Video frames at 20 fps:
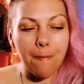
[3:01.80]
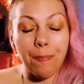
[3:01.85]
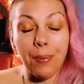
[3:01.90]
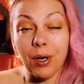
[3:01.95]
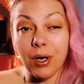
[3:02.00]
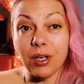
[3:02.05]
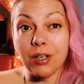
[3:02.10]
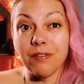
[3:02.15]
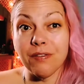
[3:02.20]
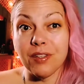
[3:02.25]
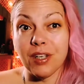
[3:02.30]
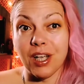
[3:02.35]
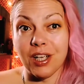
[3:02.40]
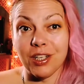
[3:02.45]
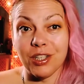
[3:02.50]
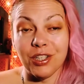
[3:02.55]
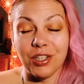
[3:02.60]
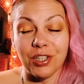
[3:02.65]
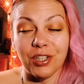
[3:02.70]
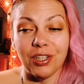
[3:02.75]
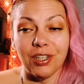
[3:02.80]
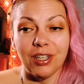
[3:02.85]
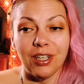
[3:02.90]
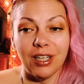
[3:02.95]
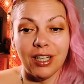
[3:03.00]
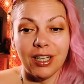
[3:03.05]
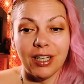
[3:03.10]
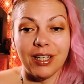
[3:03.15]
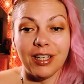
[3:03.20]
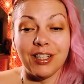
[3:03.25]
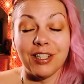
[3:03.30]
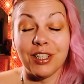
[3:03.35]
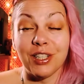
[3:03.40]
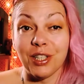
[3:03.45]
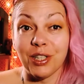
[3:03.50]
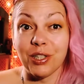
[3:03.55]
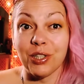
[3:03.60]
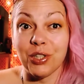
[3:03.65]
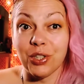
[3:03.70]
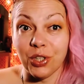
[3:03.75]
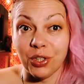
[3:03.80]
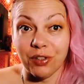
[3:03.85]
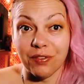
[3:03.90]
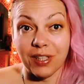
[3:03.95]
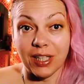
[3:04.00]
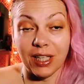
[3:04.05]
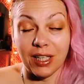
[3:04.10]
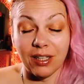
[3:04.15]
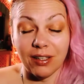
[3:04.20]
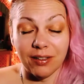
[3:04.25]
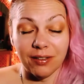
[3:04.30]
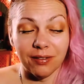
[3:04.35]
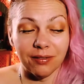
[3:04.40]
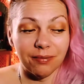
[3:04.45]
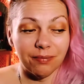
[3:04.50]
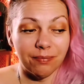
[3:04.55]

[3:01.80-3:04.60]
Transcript: part of nature is conserving it.